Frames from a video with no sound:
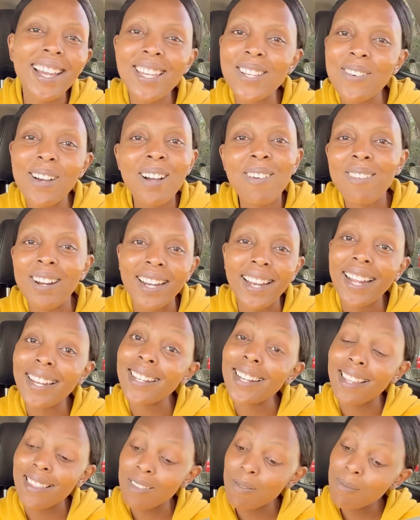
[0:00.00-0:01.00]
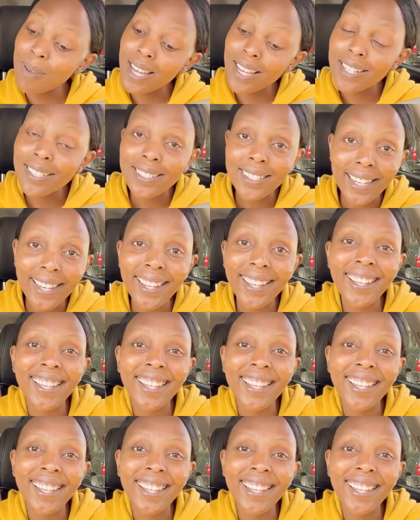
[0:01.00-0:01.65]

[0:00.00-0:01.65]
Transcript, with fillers: yuakwada dada limete.